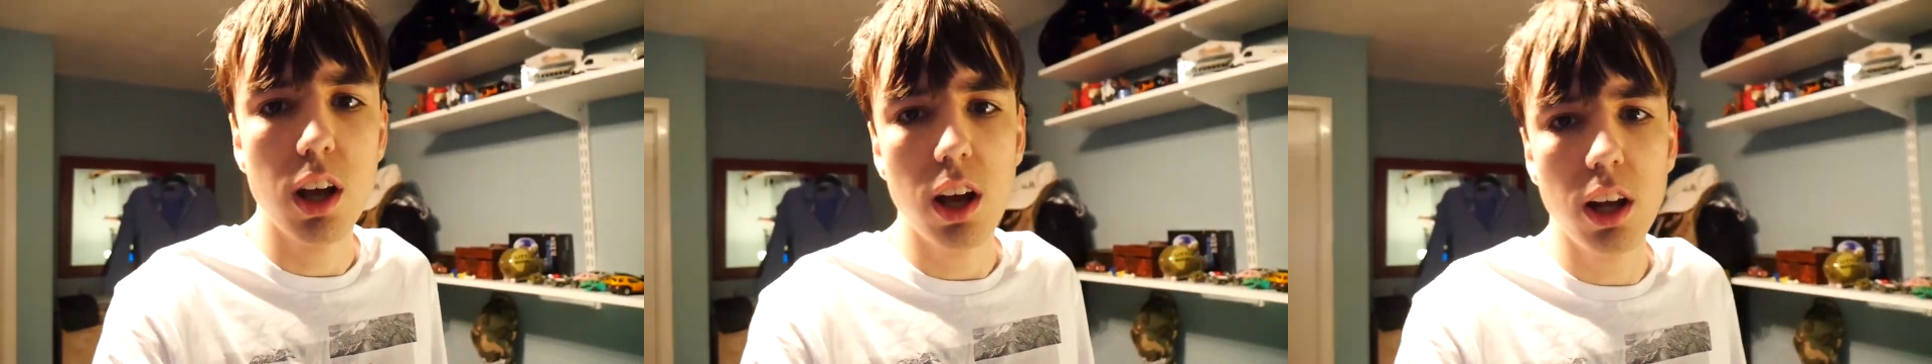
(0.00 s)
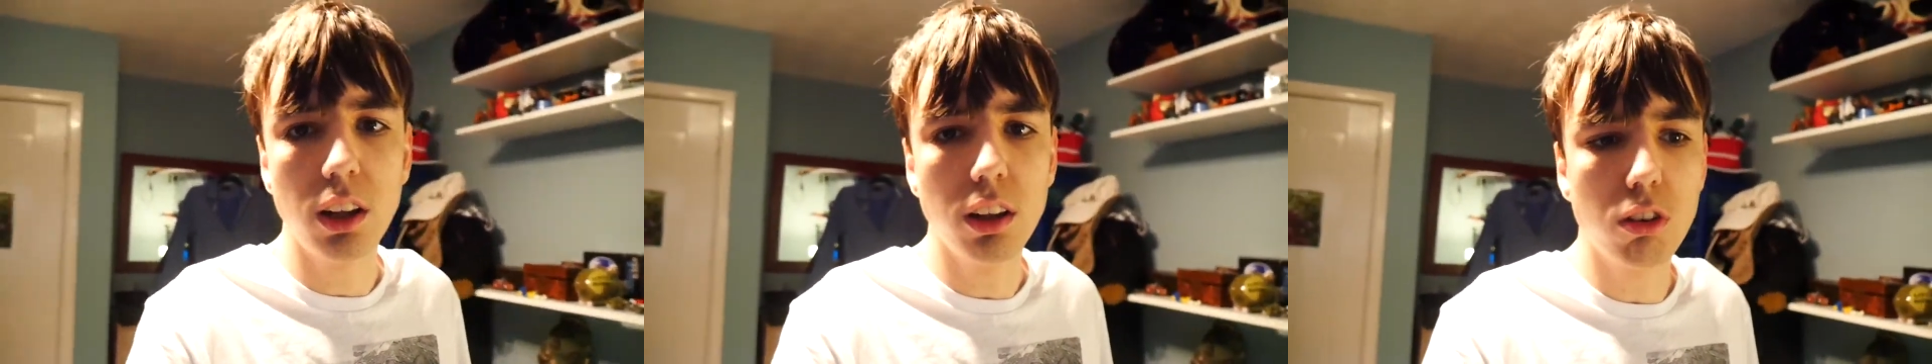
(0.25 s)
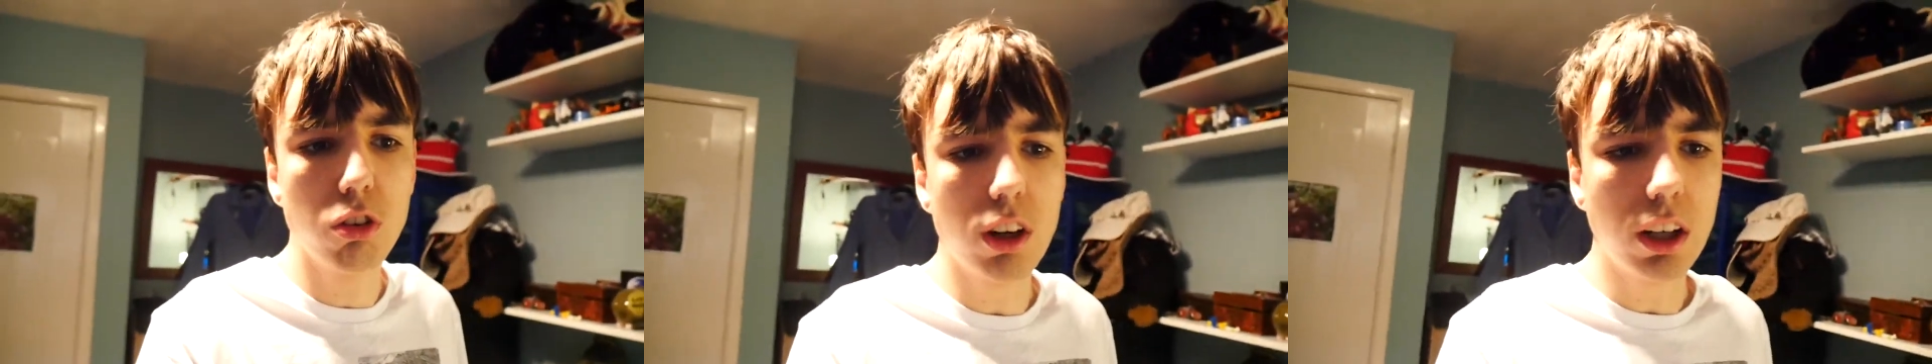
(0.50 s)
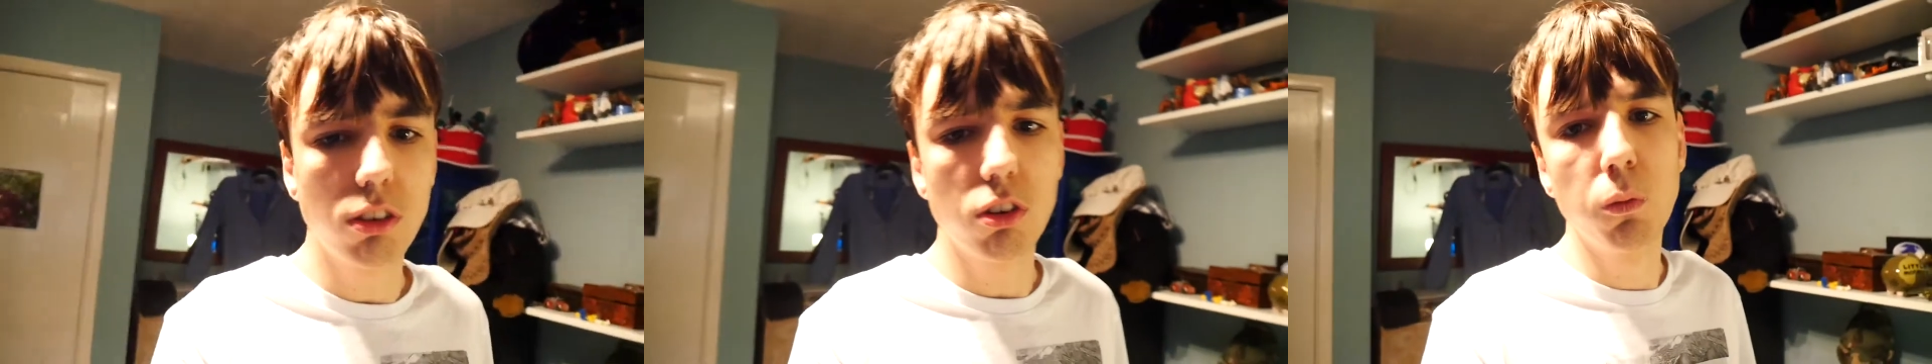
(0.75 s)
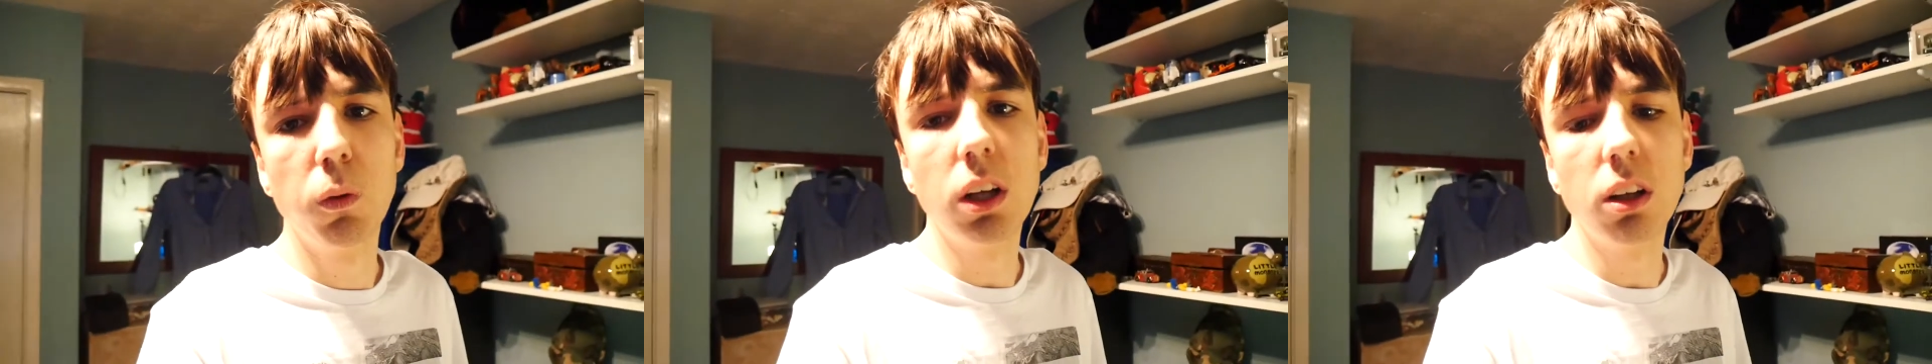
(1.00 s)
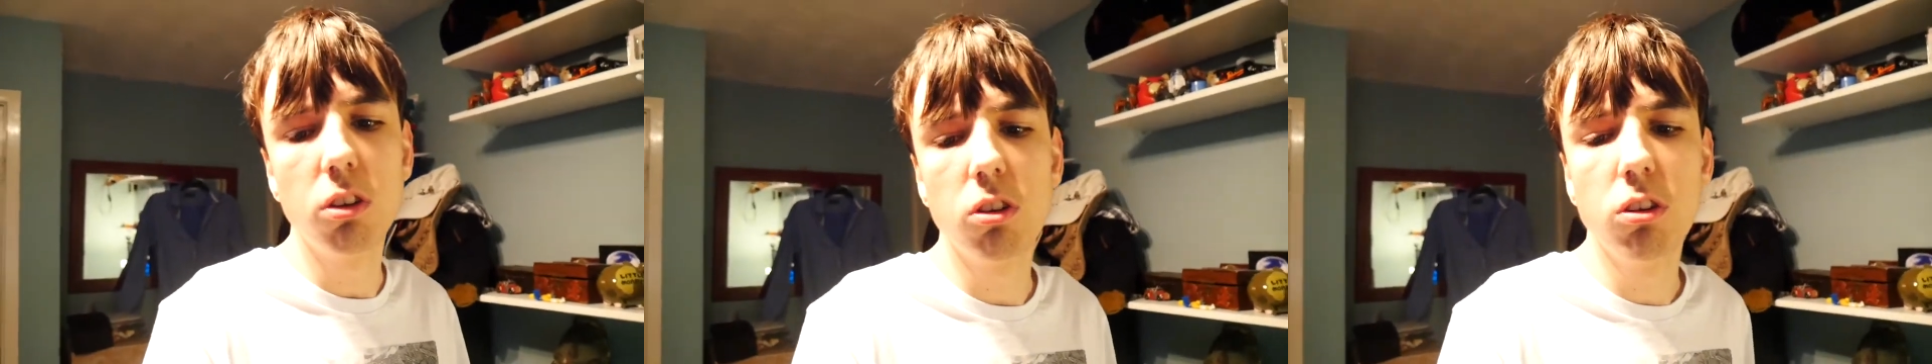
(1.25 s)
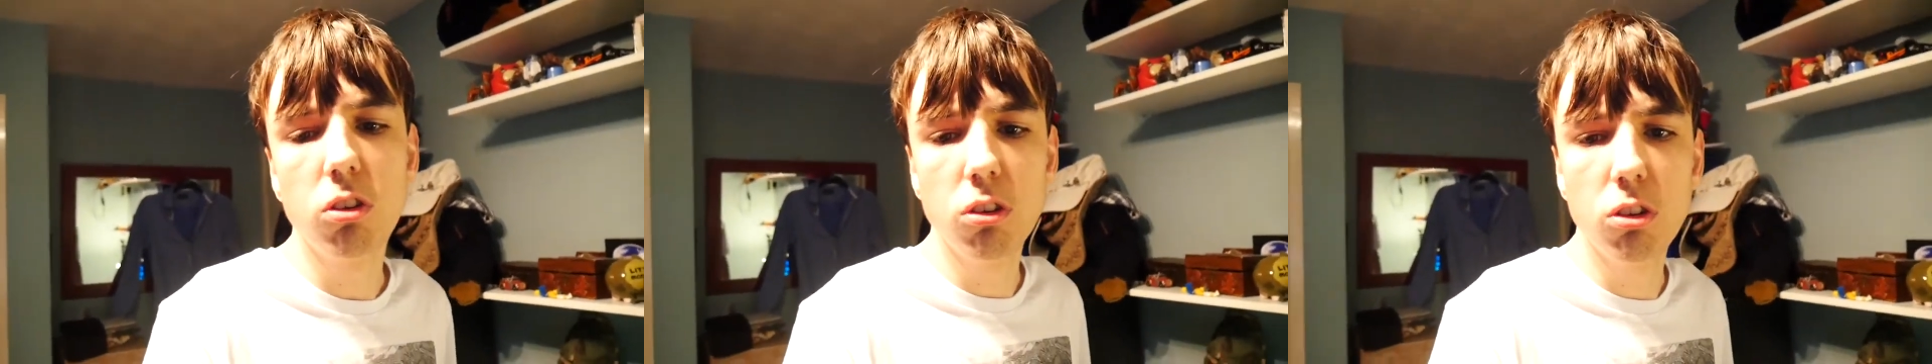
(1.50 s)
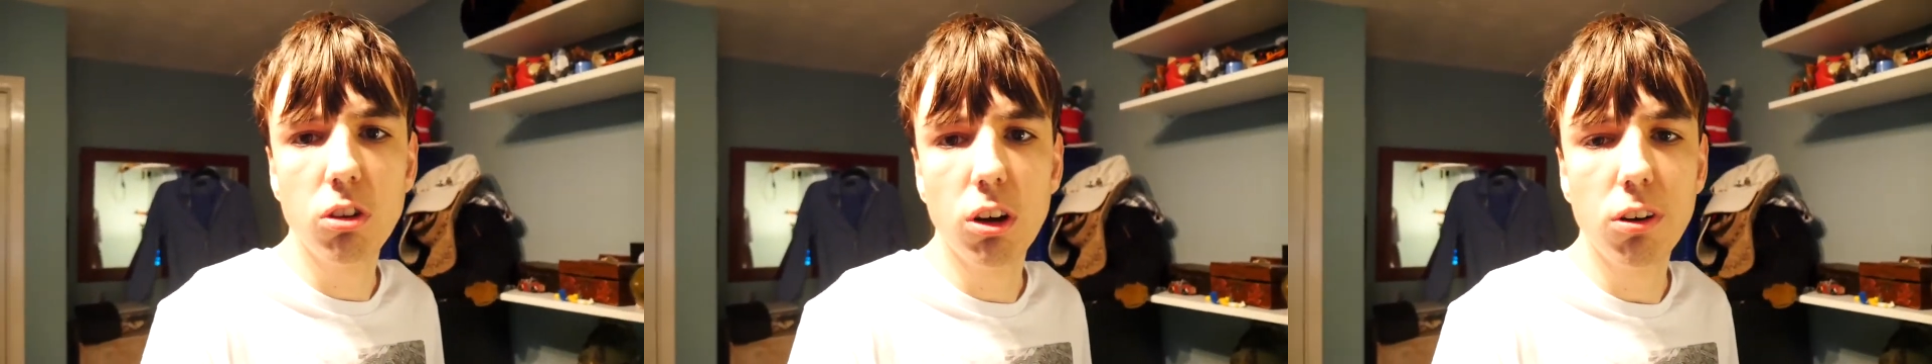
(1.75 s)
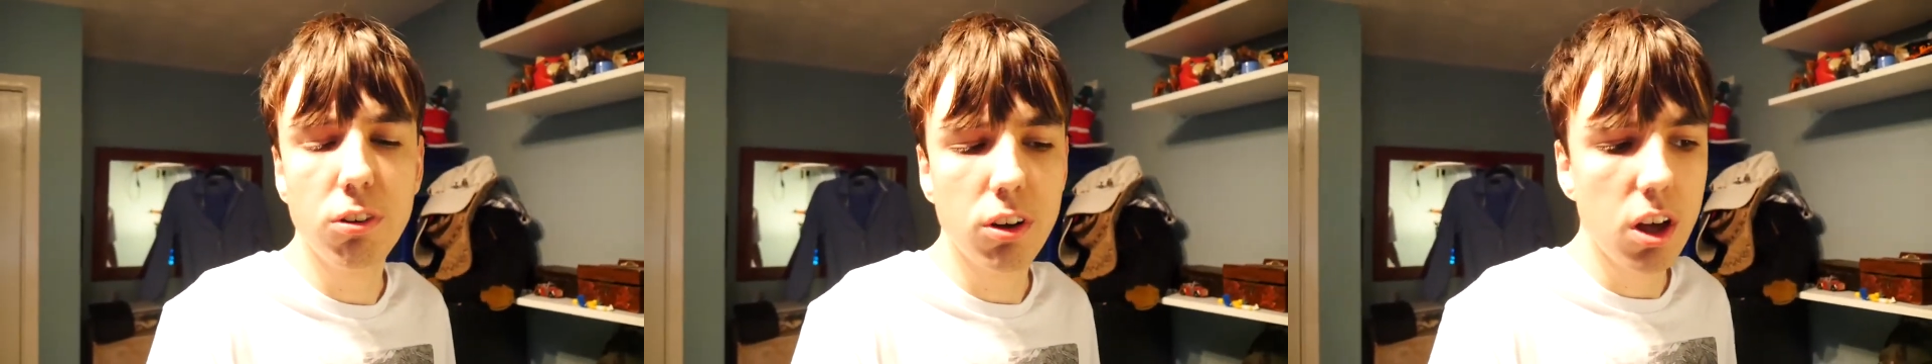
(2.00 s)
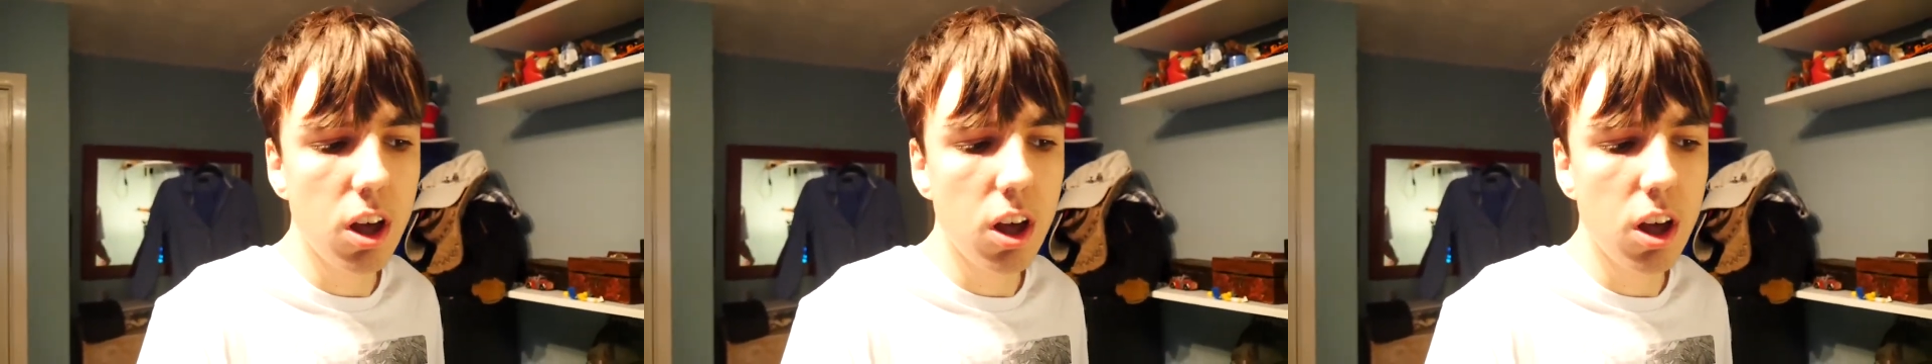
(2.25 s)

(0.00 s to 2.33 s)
and your strengths and weaknesses and stuff.